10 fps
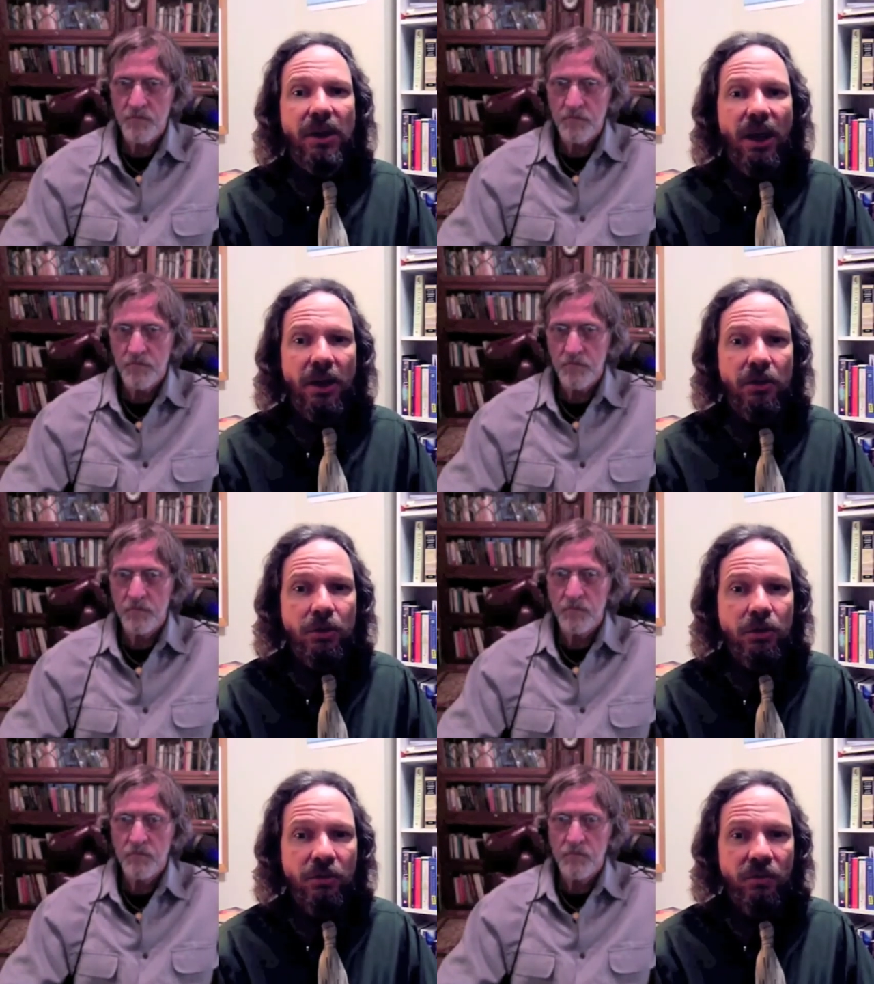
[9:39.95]
Speaker 1: and
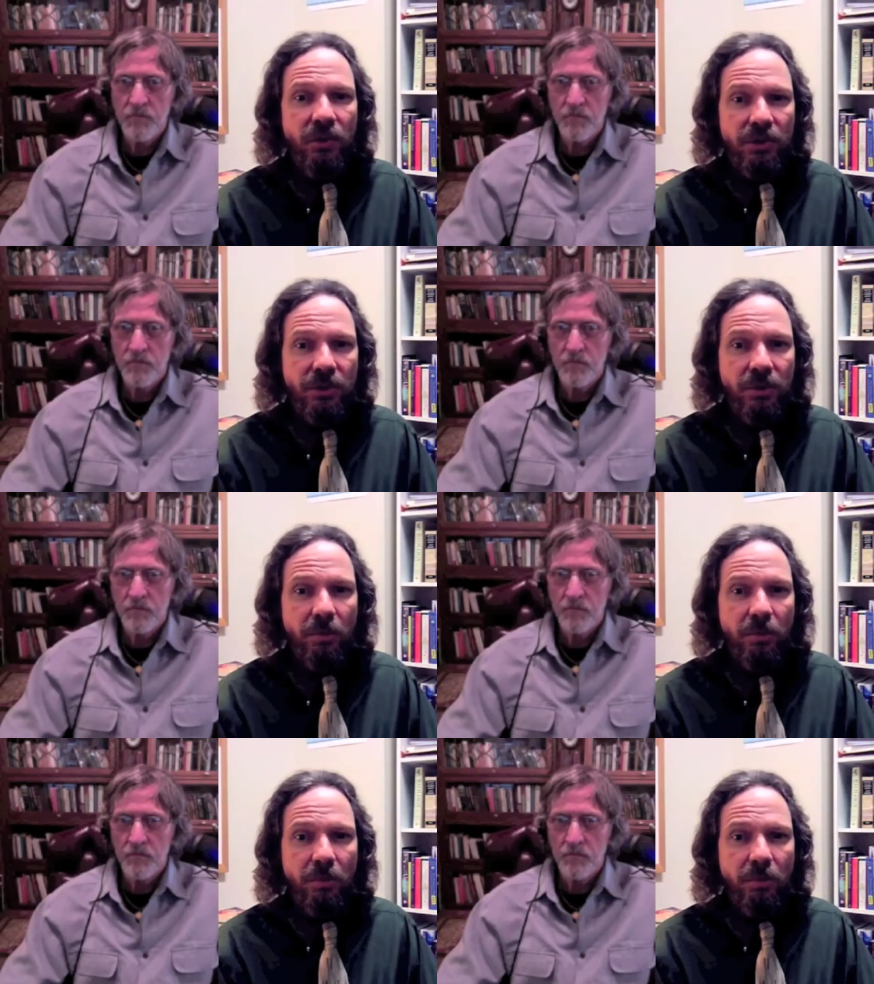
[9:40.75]
universal
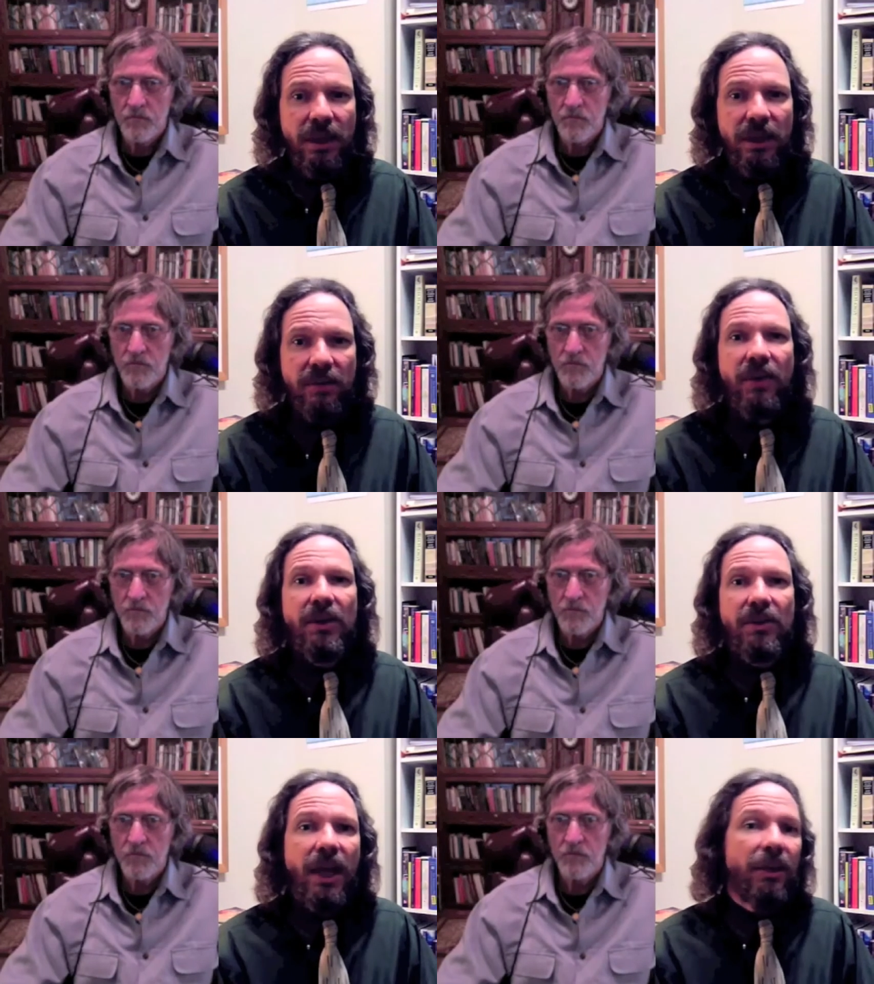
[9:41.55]
belief
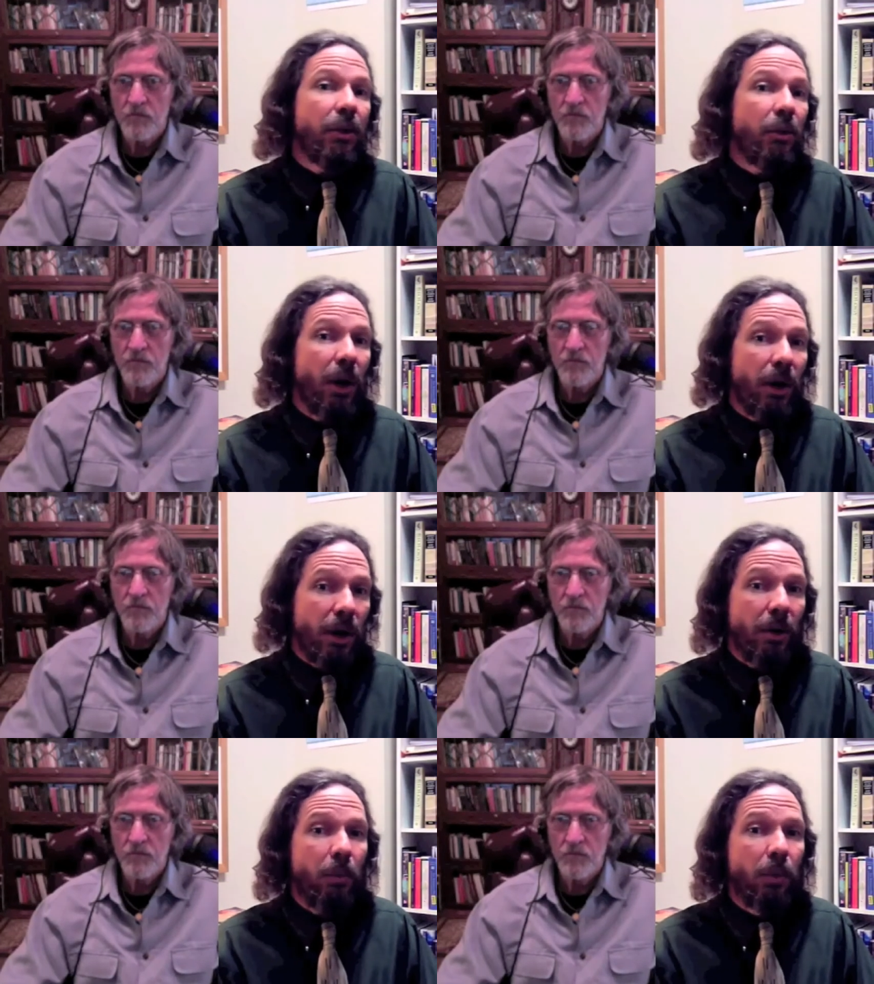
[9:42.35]
that there
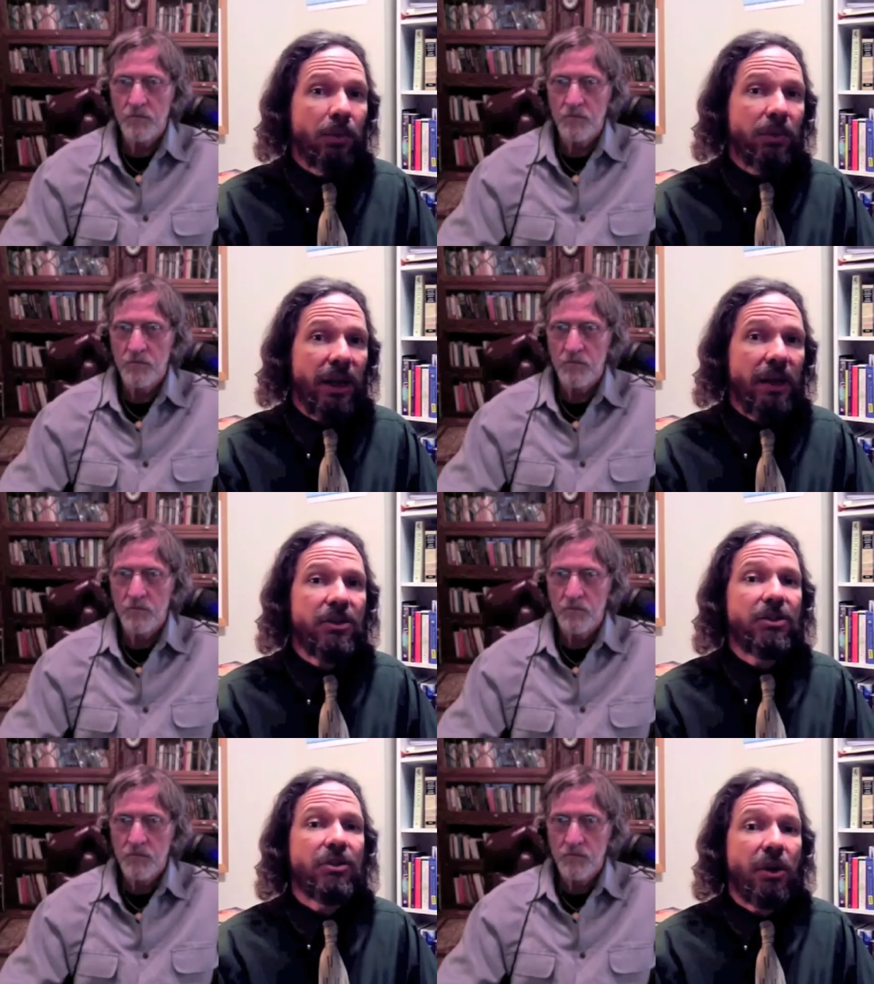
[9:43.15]
are world
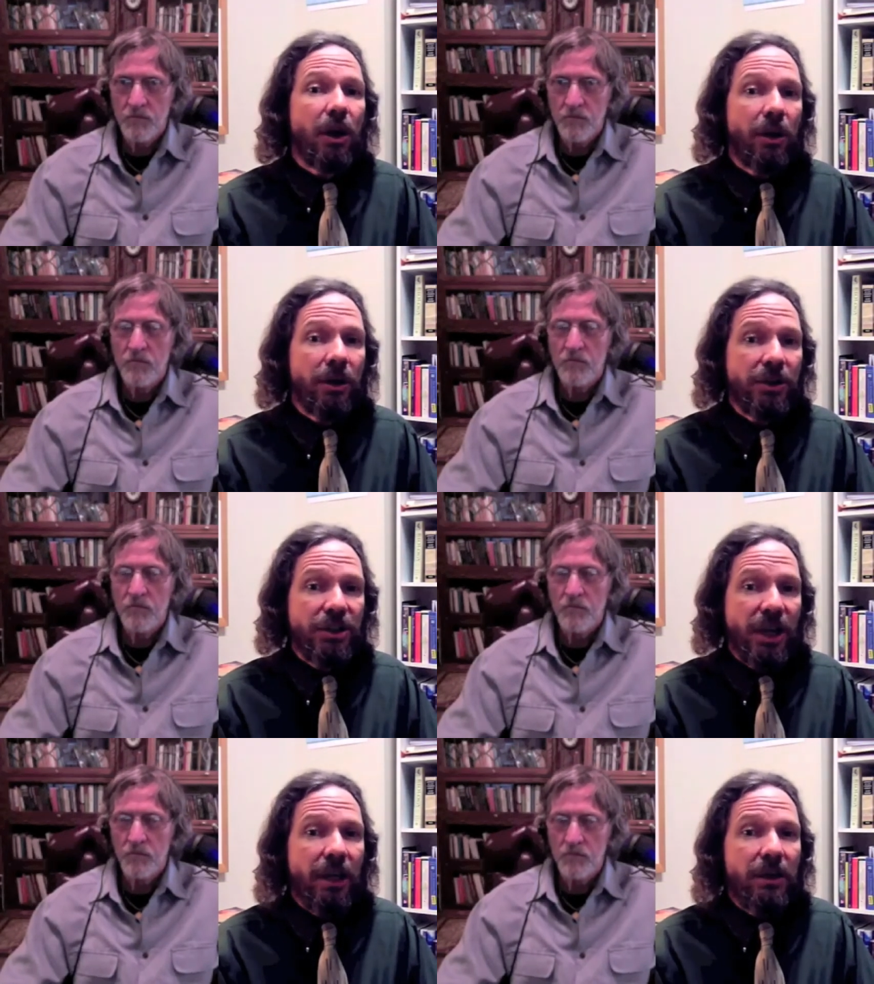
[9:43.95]
ages, there are
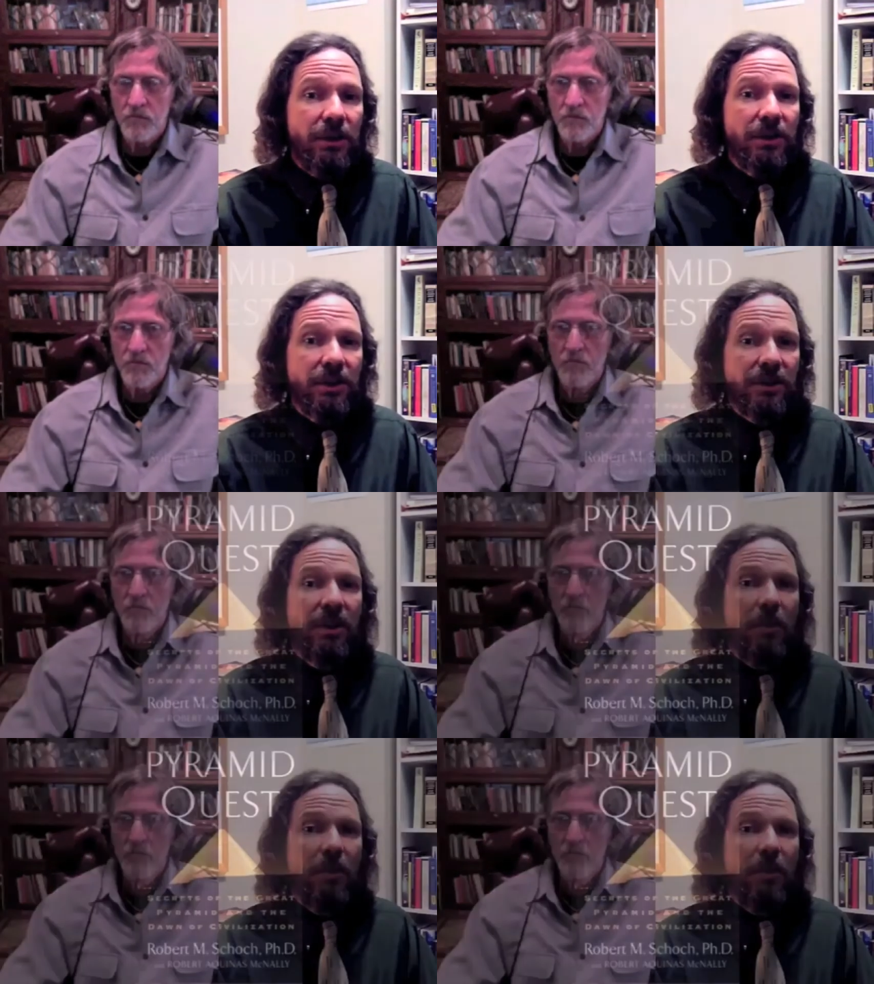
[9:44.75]
changes,